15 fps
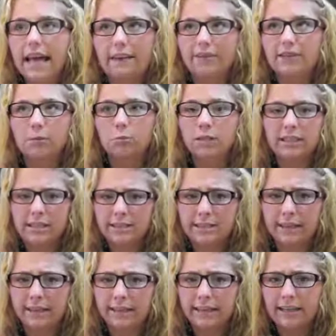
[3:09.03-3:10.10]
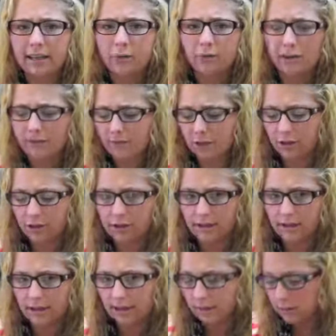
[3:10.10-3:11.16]
If someone didn't like it, I wouldn't even
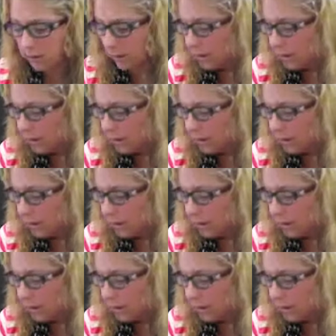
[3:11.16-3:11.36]
understand.